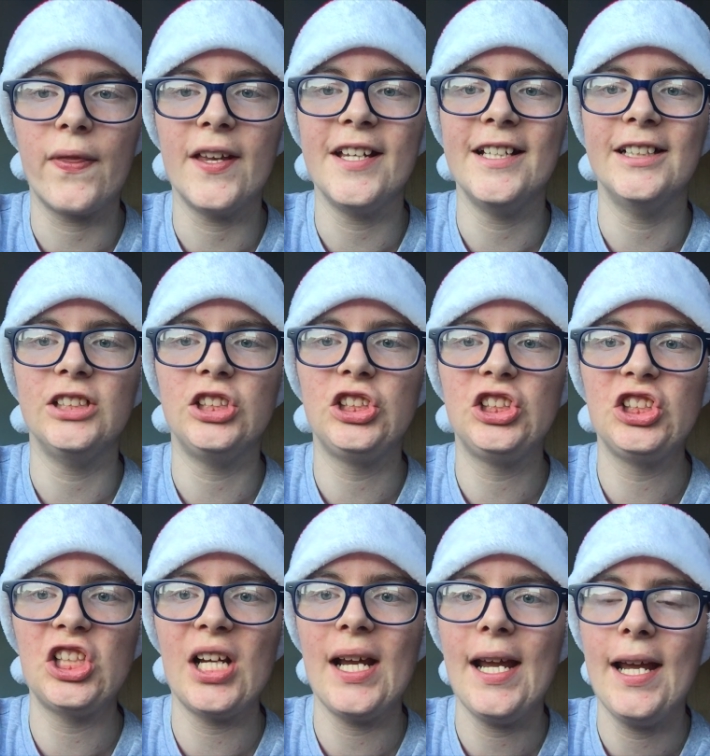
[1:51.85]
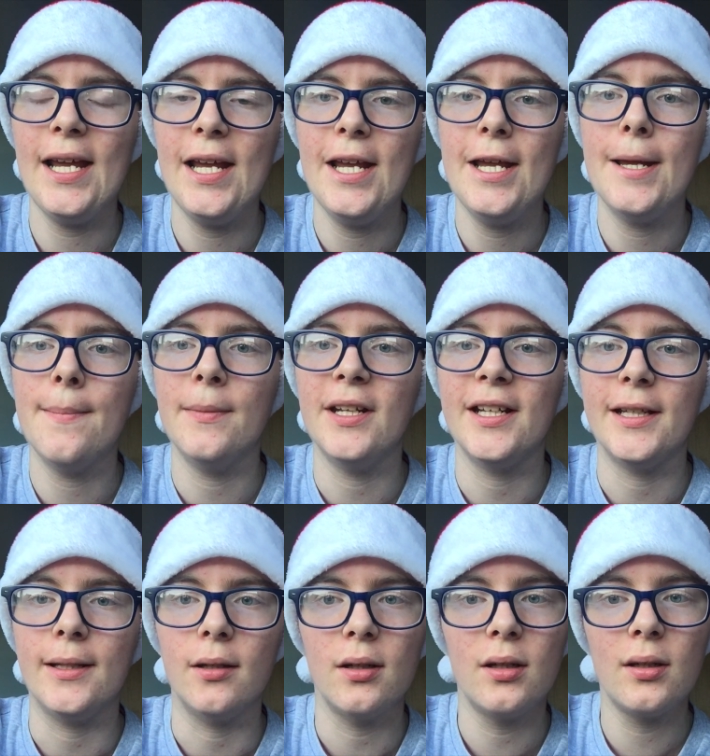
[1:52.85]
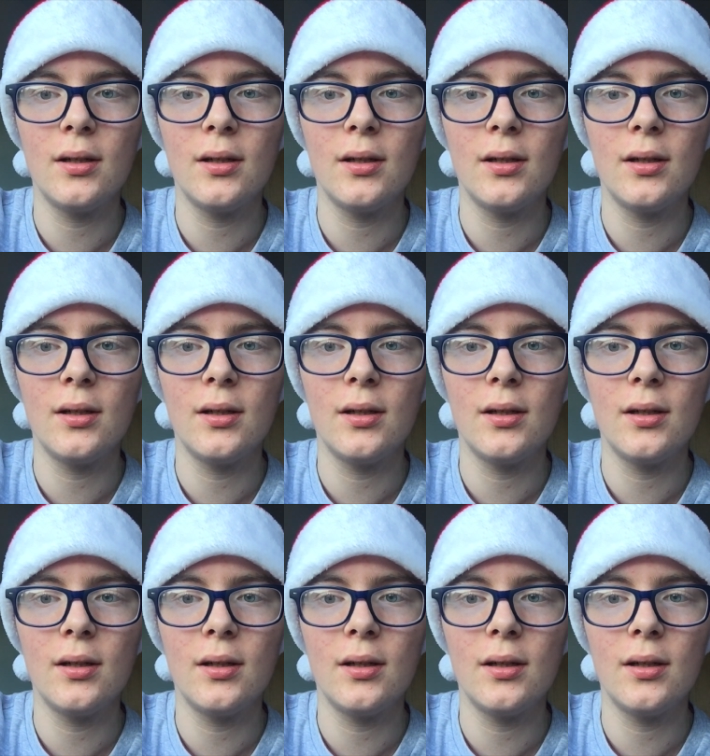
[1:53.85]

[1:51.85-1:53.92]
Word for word: the chimney?